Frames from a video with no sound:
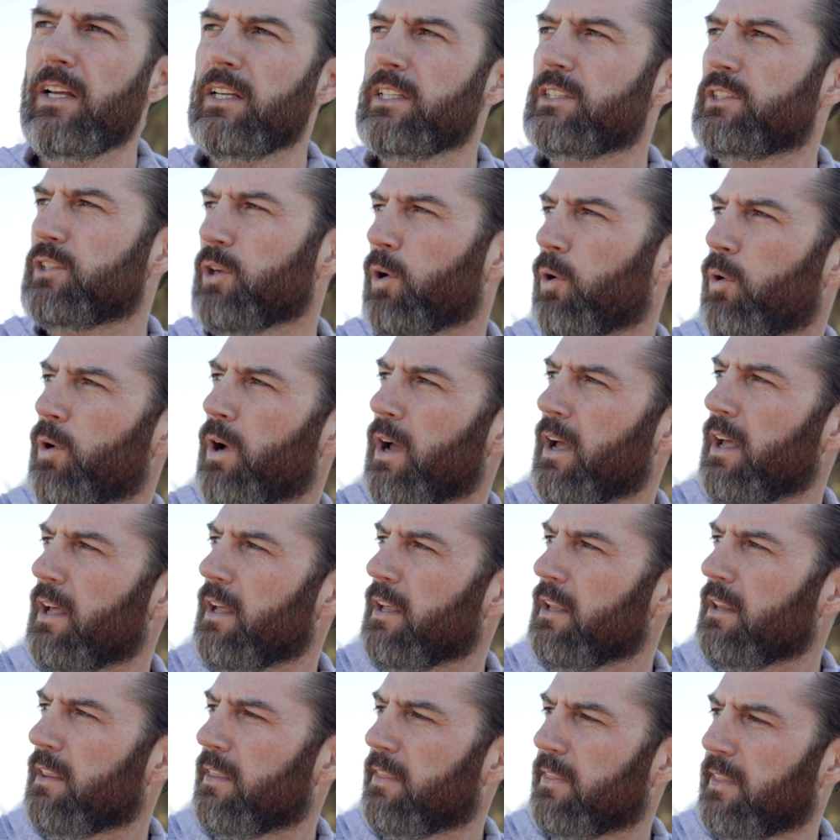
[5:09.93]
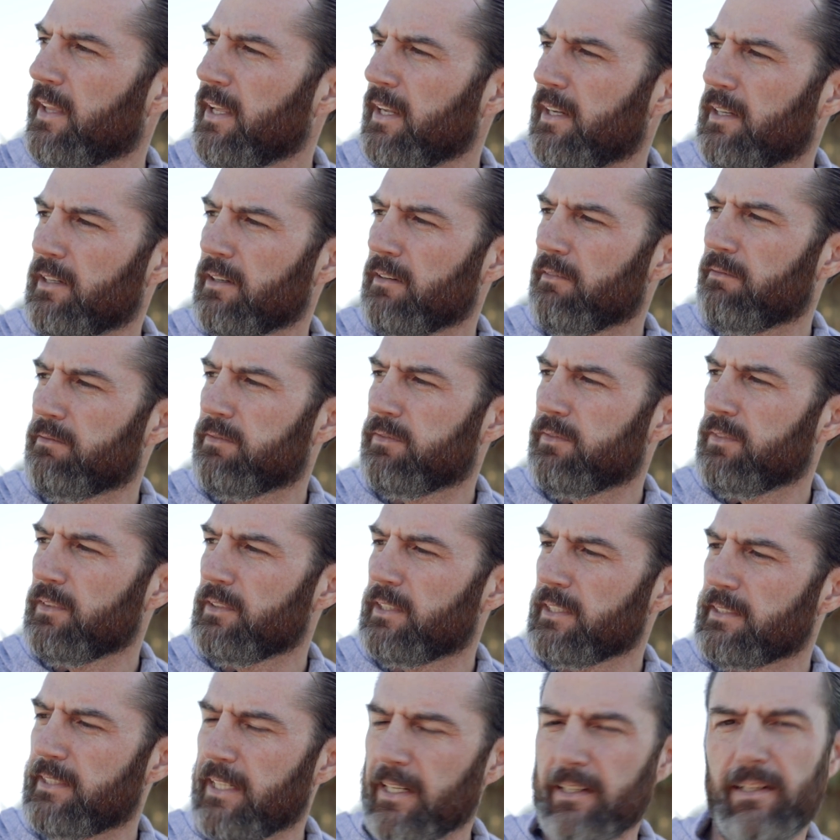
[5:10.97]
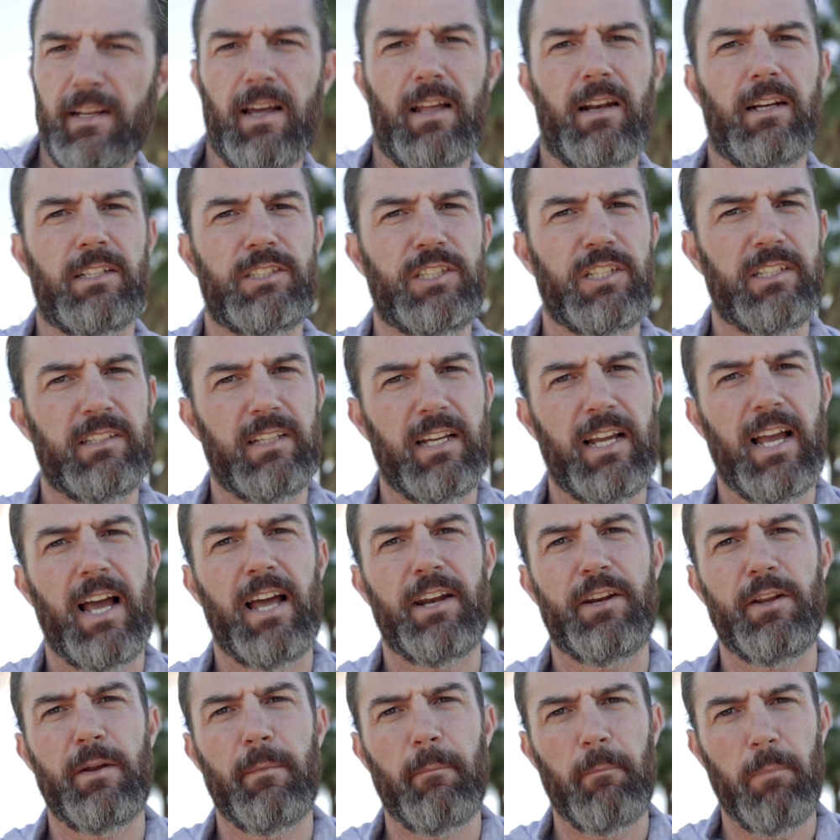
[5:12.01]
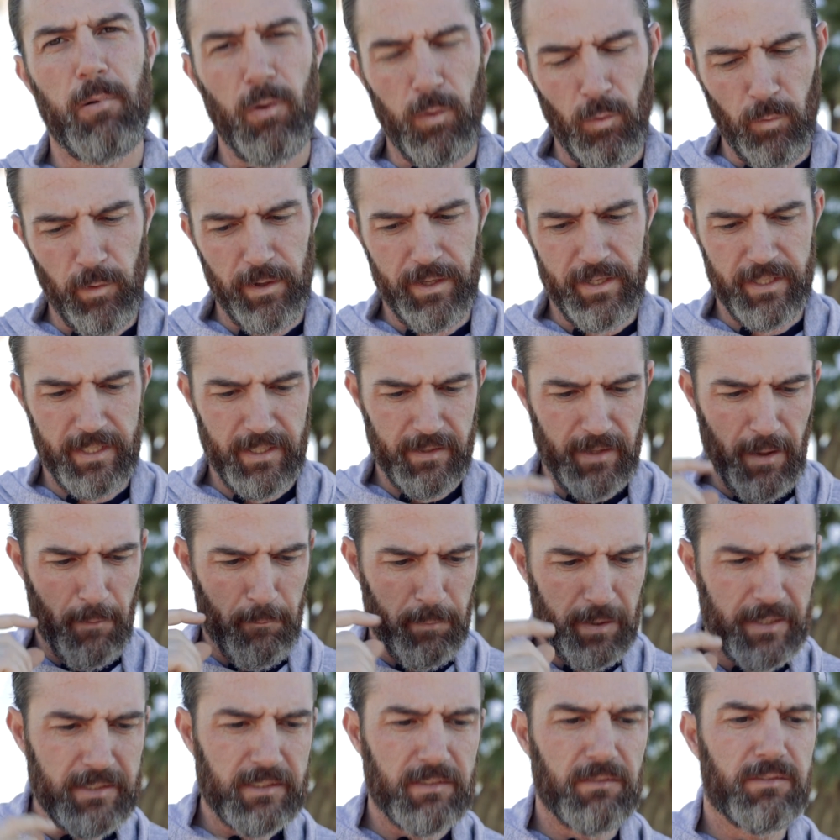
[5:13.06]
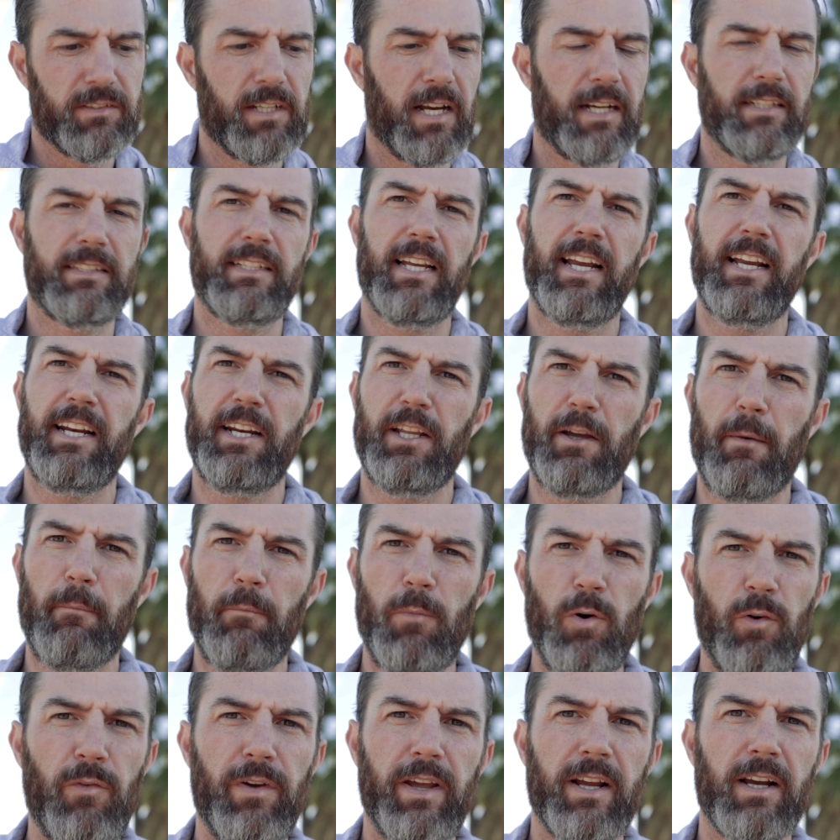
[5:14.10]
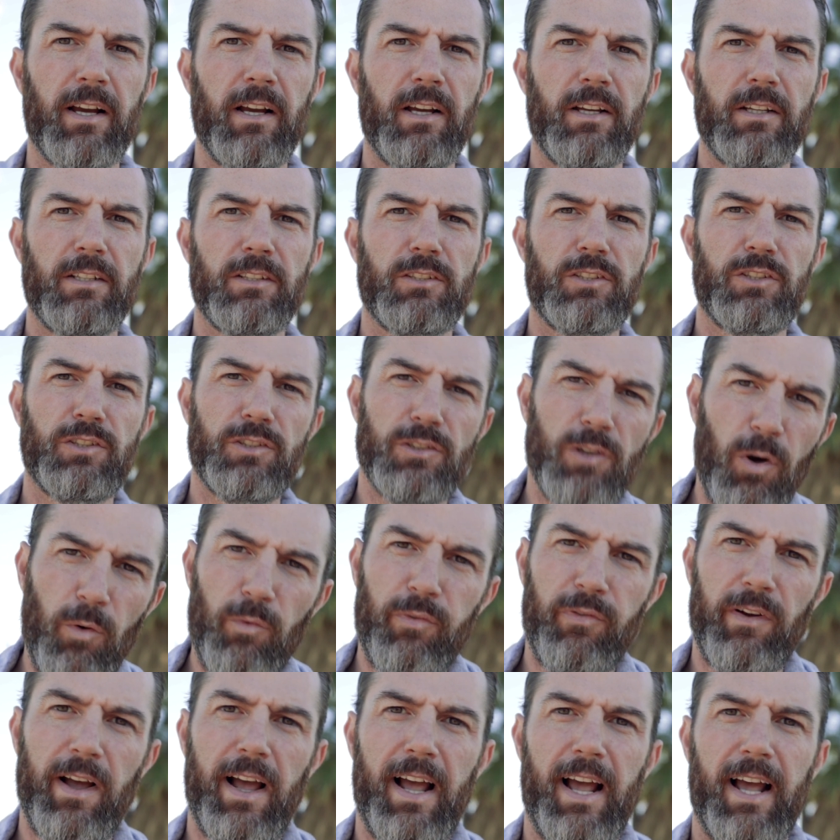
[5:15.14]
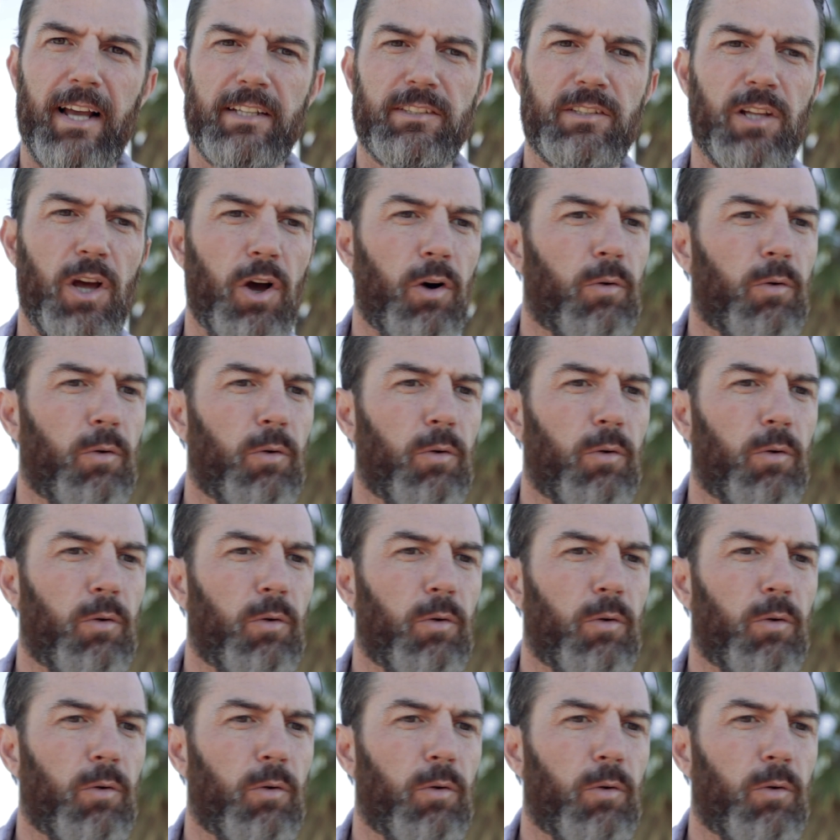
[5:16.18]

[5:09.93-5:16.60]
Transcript: So think of the technology they had to employ to get that piece of titanium moving so fast